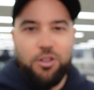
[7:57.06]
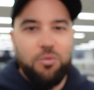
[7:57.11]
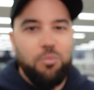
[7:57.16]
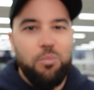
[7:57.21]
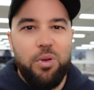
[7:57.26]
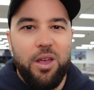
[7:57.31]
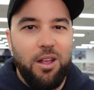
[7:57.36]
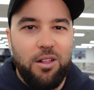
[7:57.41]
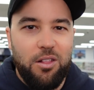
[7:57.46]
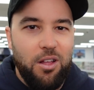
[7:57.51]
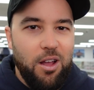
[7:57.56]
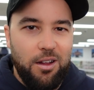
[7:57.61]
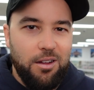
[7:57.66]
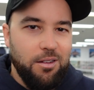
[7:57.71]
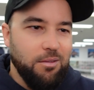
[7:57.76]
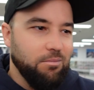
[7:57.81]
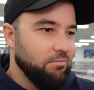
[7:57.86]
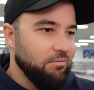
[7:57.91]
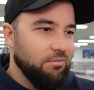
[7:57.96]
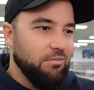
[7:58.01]
just pick like,
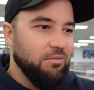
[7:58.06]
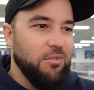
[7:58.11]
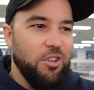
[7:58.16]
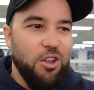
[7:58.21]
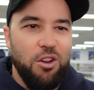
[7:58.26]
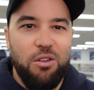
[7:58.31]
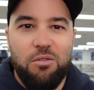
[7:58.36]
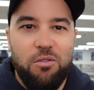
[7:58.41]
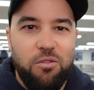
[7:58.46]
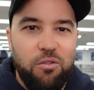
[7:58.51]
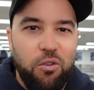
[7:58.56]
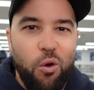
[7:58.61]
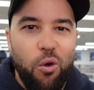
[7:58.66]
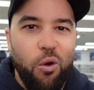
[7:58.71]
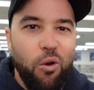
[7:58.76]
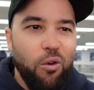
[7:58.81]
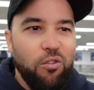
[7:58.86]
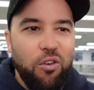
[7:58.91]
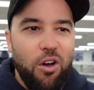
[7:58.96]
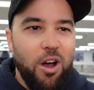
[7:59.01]
4
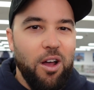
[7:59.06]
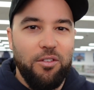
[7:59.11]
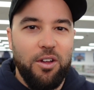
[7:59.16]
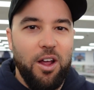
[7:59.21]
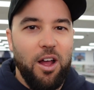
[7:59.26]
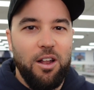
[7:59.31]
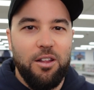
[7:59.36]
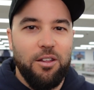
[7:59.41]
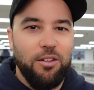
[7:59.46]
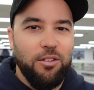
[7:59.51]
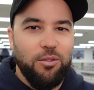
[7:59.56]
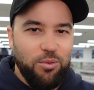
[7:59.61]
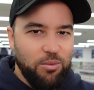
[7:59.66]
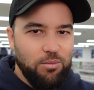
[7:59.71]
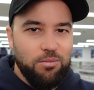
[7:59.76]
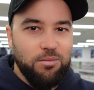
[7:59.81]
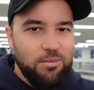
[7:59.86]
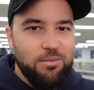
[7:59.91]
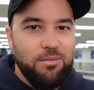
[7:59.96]
or 5 colors. We